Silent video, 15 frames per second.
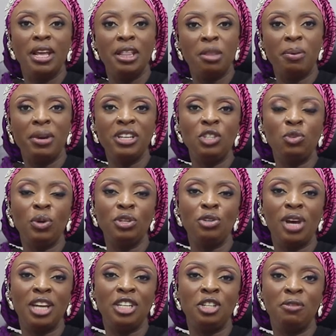The best way
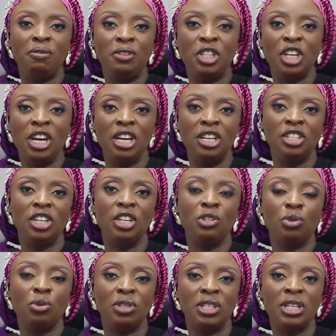to achieve change
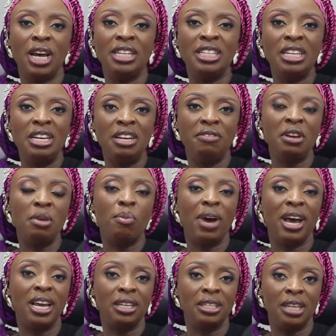is to start living
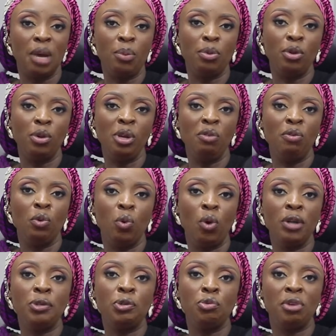by example if you
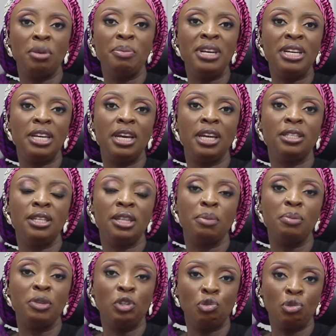want to remediate the
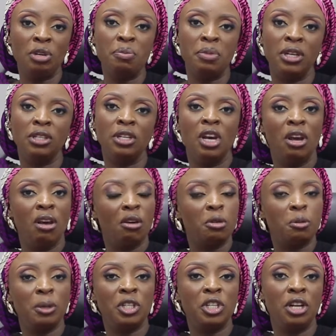mistreatment of
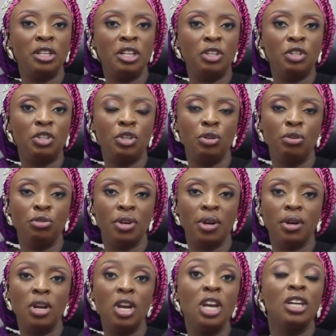special needs
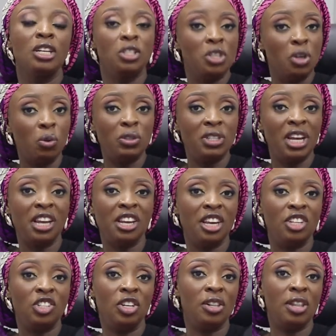children. Don't
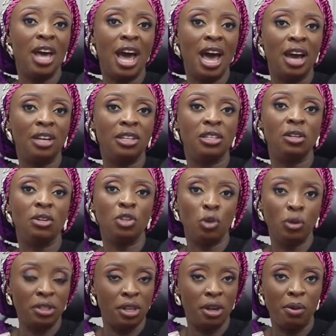engage in the act
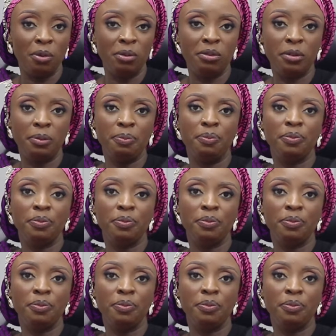yourself.